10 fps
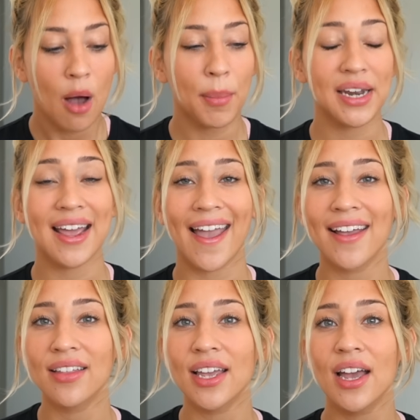But
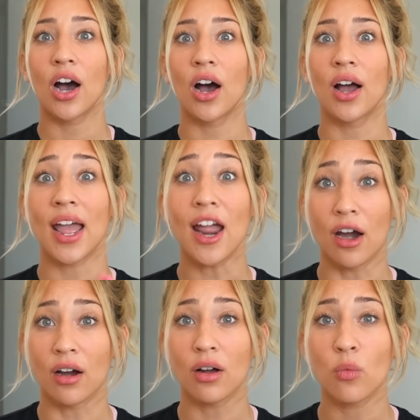inhaling
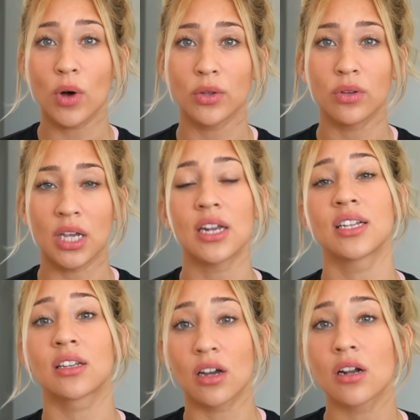air while you eat
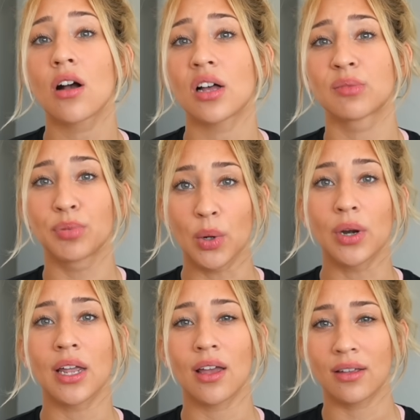is gonna cause
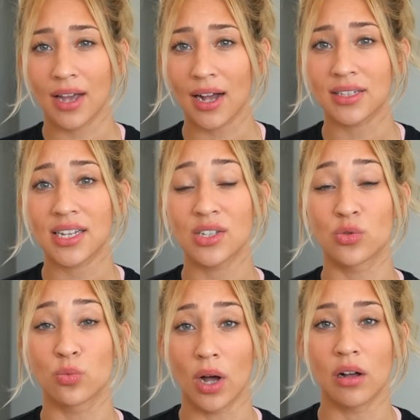bloating and gas as
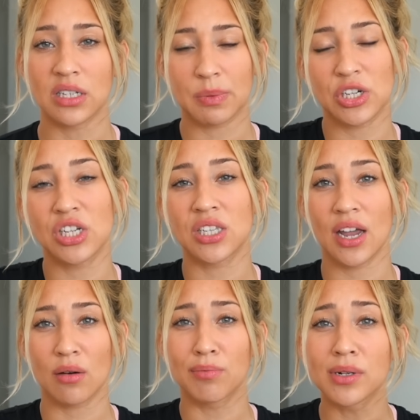well, especially because the
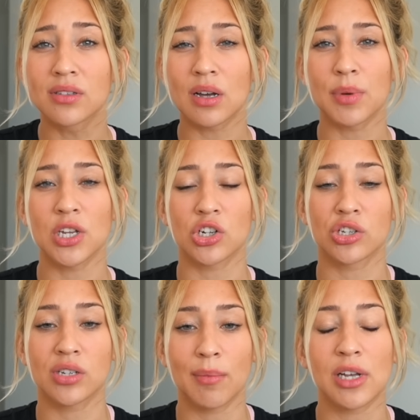air builds up in your
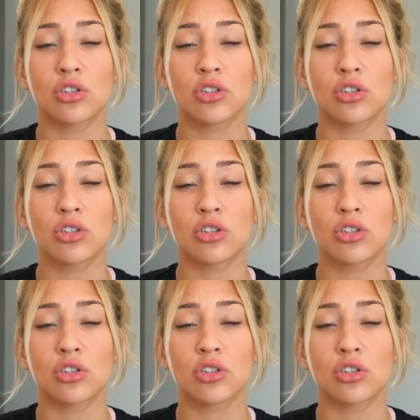stomach.